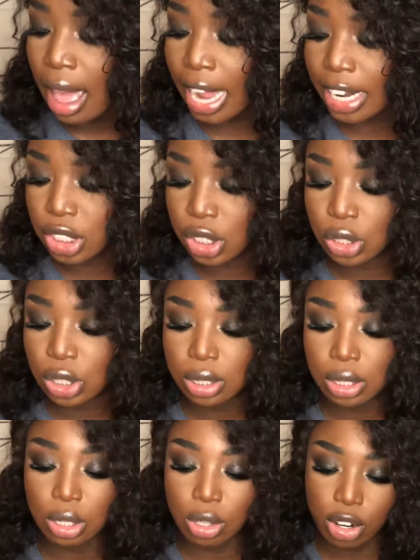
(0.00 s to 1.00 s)
I used
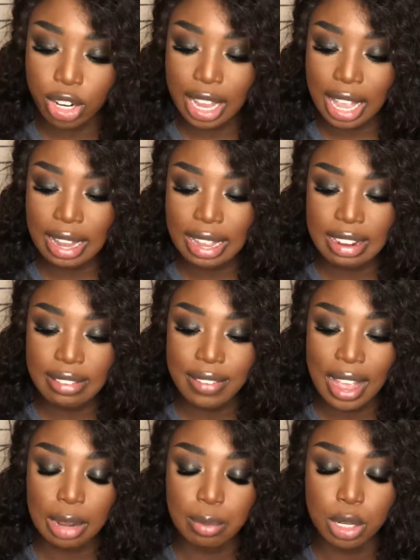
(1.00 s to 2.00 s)
L'Oreal
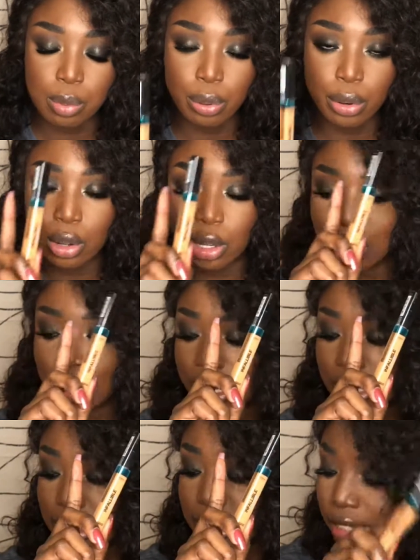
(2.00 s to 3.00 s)
Infallible Pro Glow
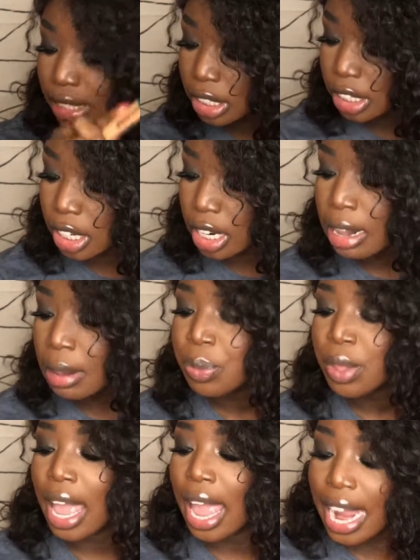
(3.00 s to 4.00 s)
Concealer
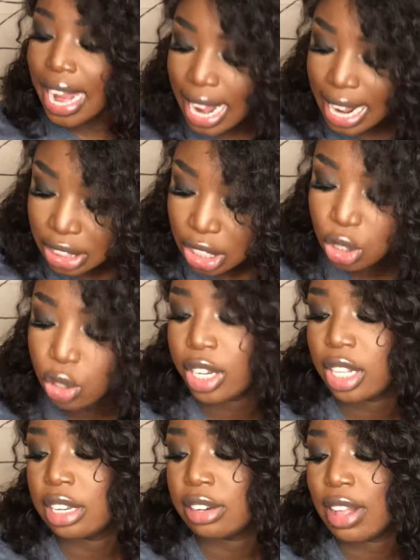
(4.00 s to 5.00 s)
and the
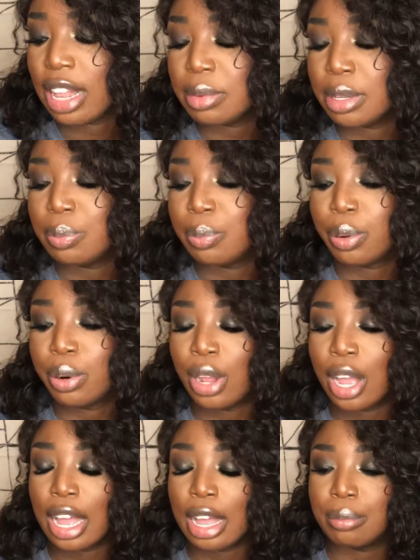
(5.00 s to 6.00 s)
L'Oreal Infallible
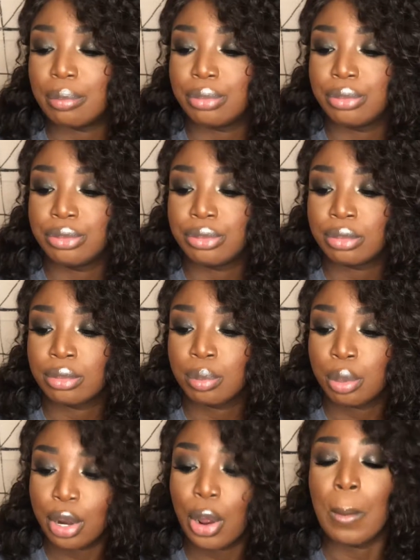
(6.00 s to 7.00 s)

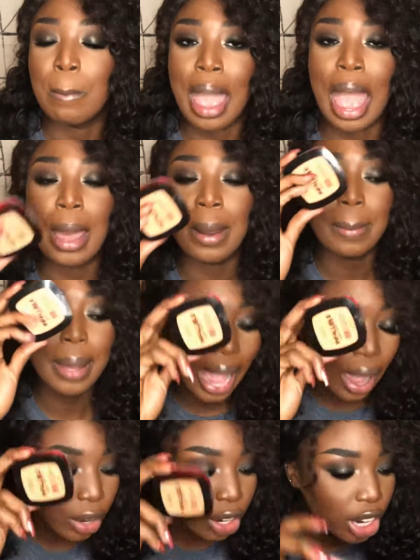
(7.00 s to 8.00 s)
Pro Matte
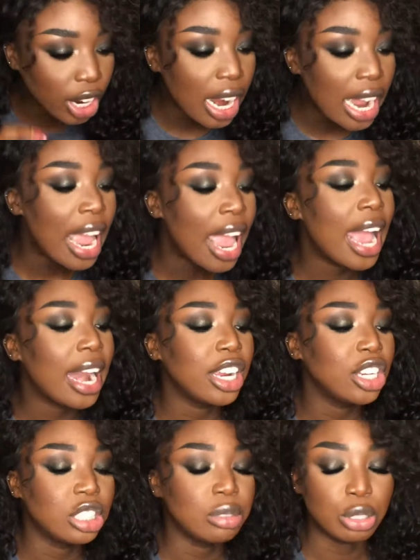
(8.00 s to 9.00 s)
Powder, and I
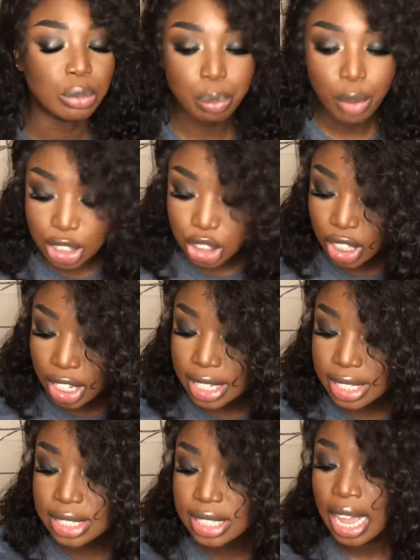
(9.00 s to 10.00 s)
used some new
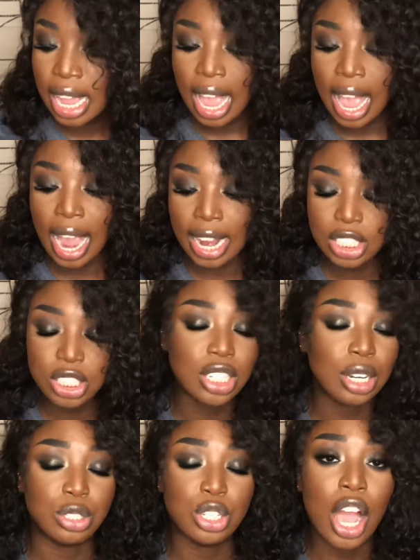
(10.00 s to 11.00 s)
brushes. I just did
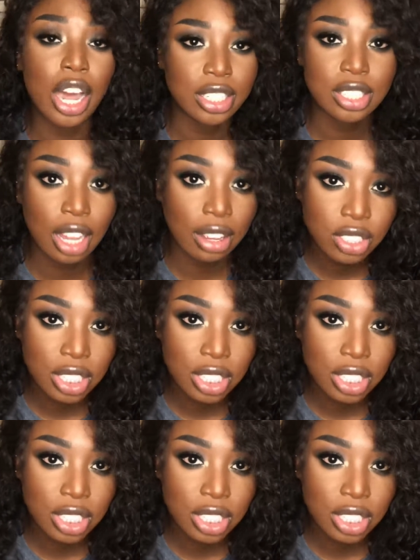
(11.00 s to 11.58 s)
a ton of stuff